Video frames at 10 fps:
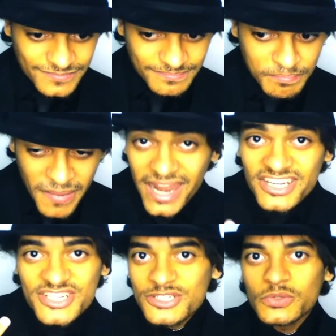
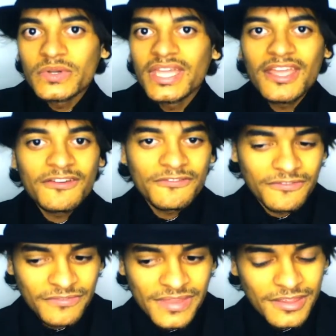managed to give
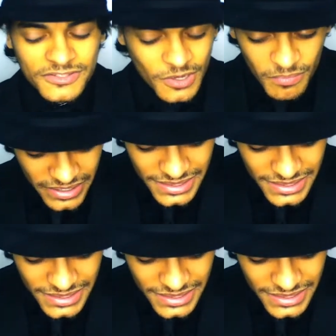someone